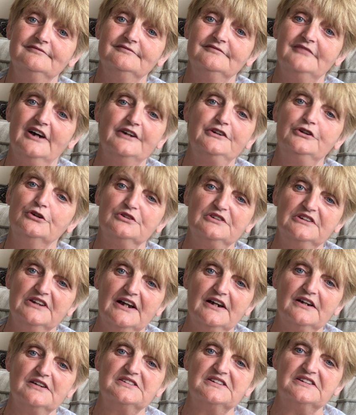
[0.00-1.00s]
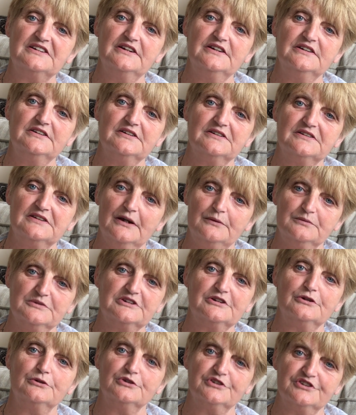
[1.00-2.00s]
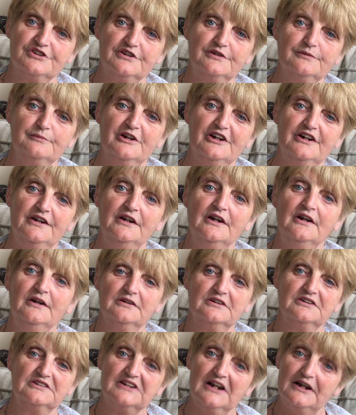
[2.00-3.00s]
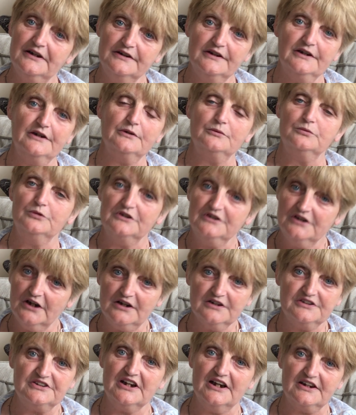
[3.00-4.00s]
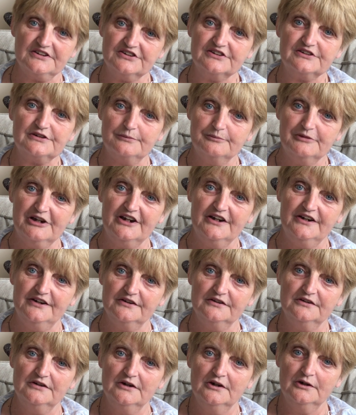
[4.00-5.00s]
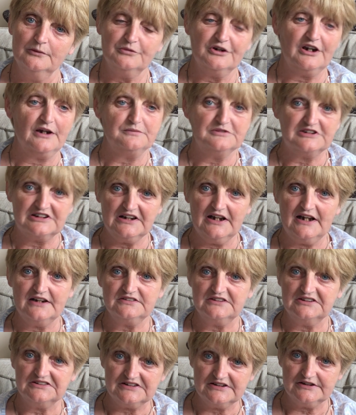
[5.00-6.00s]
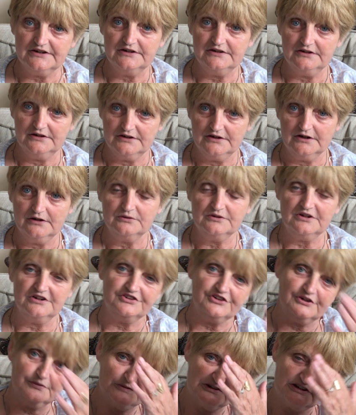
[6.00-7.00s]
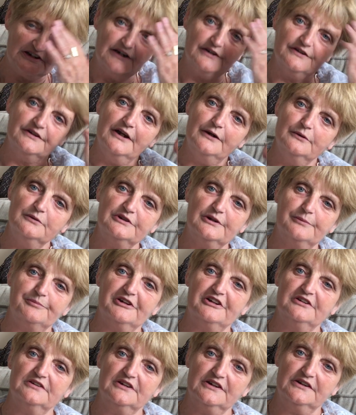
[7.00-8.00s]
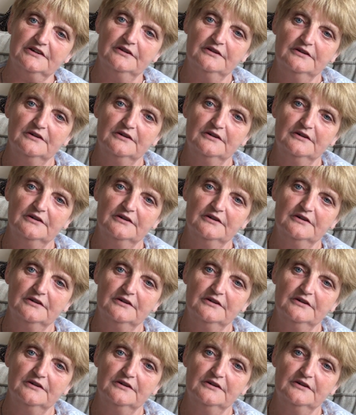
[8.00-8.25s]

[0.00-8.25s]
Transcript: I couldn't let her see that that was hurting me, because that little one got attached to me. But I was glad to see, you know, that she was getting out of the building.